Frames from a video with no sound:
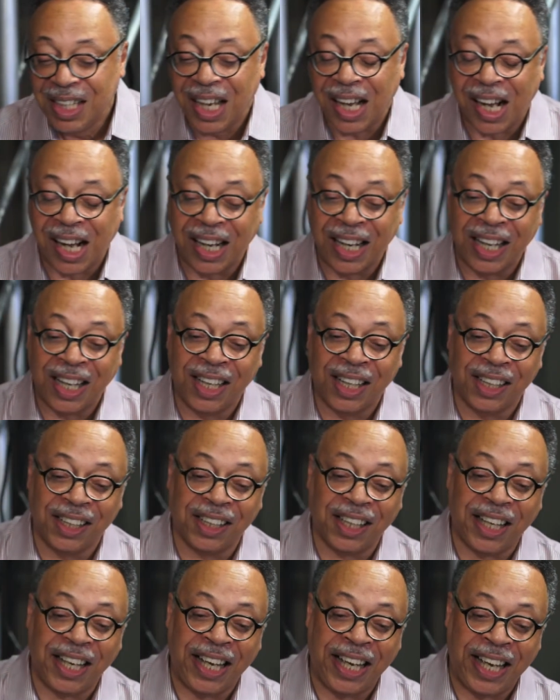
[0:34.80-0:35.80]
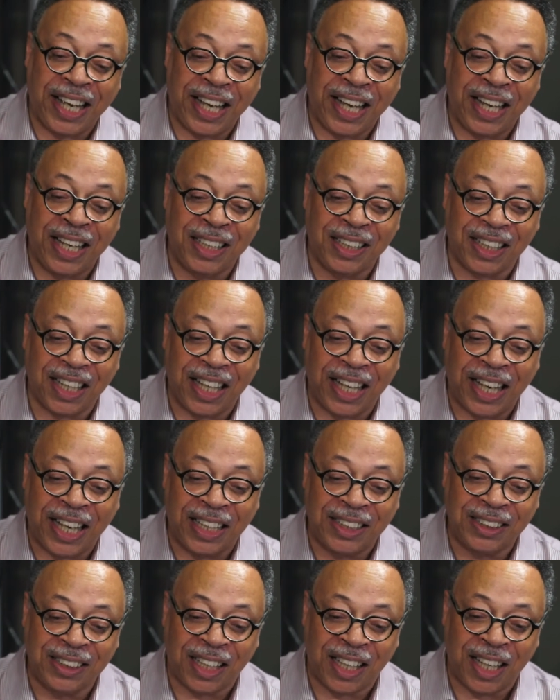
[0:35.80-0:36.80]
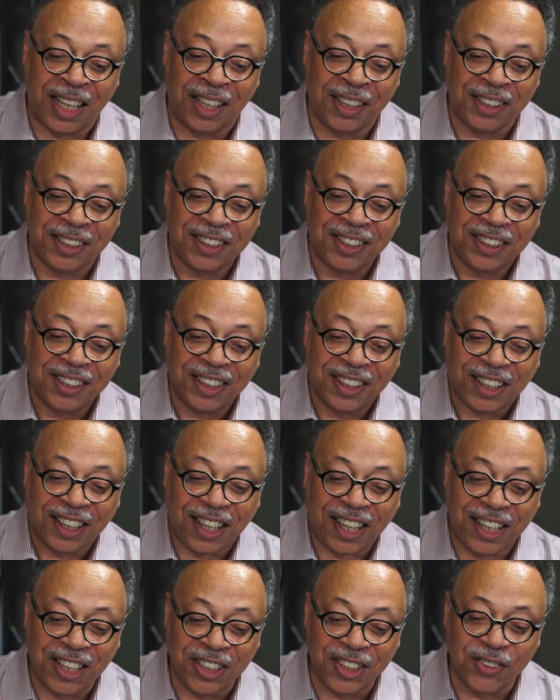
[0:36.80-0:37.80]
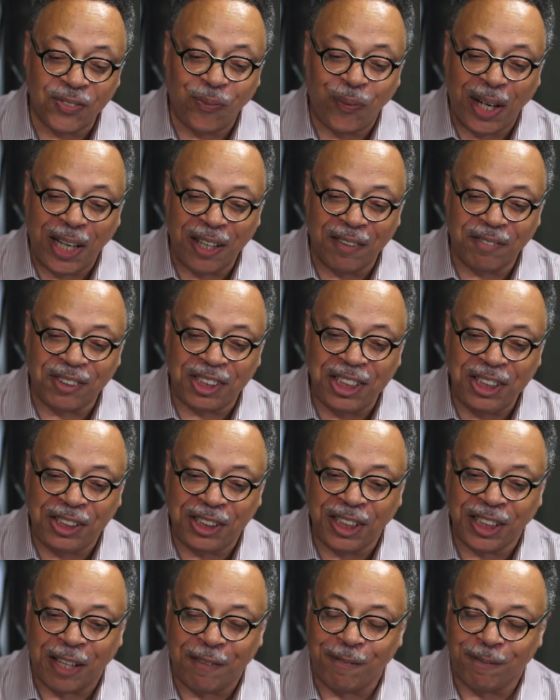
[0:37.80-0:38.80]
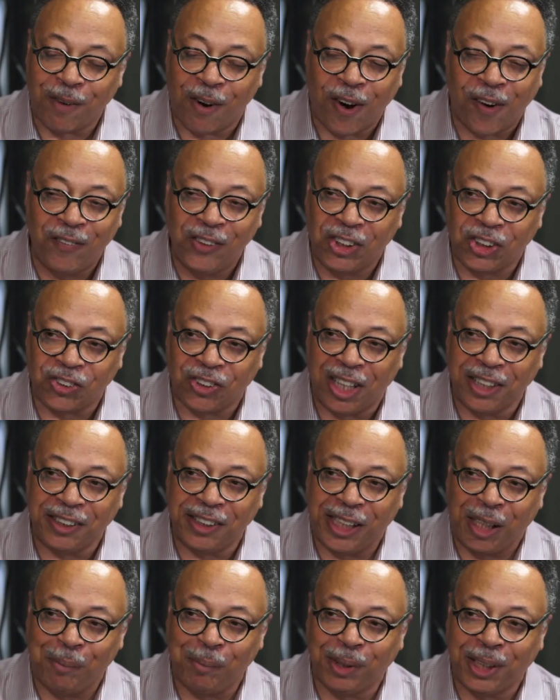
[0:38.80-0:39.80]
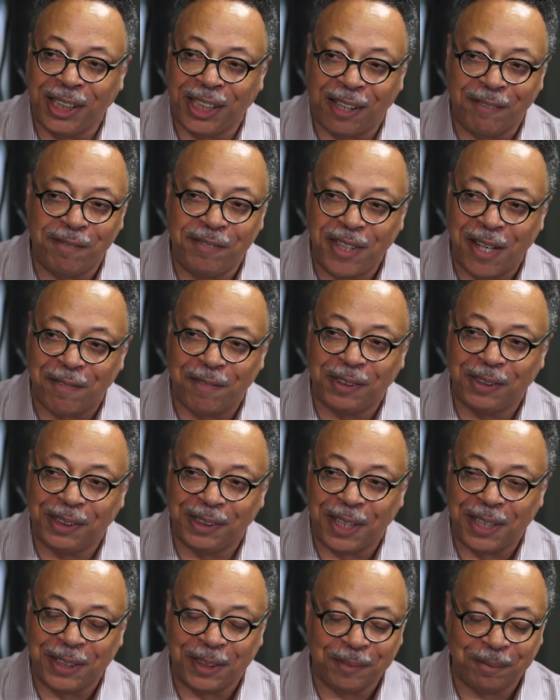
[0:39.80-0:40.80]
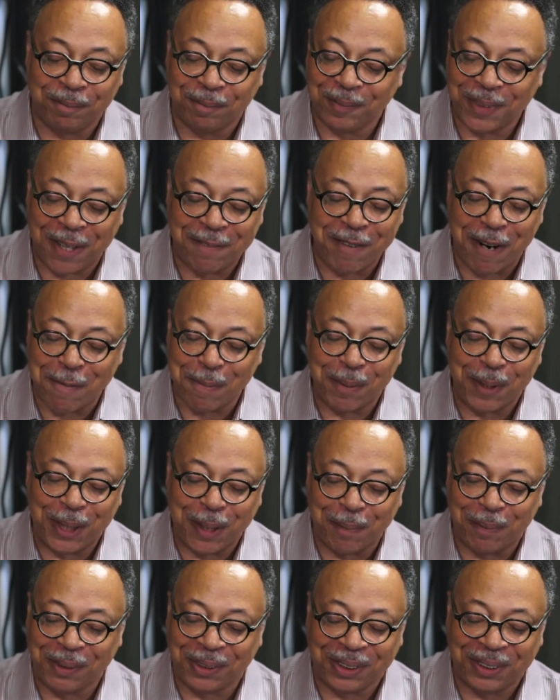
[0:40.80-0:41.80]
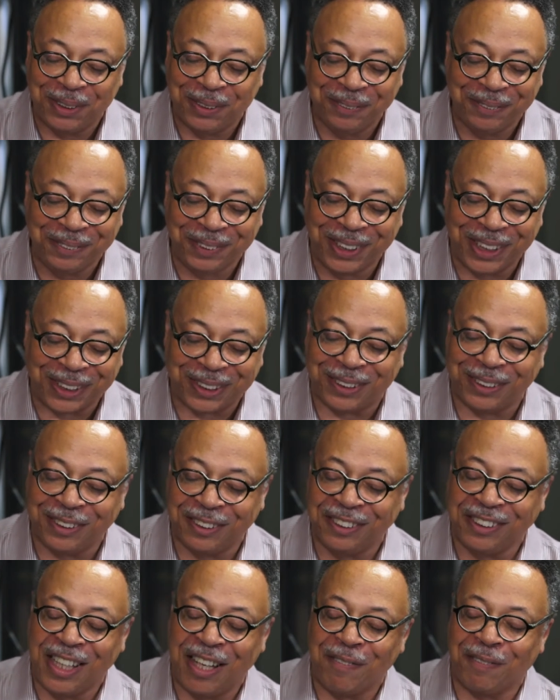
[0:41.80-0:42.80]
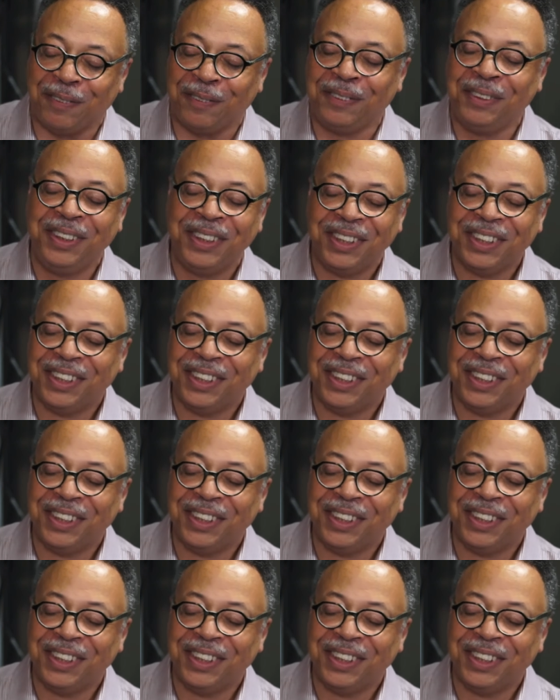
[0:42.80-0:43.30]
Uh, and and uh, his way of teaching, I've always tried to emulate. I've never done it. I've never been able to get to the level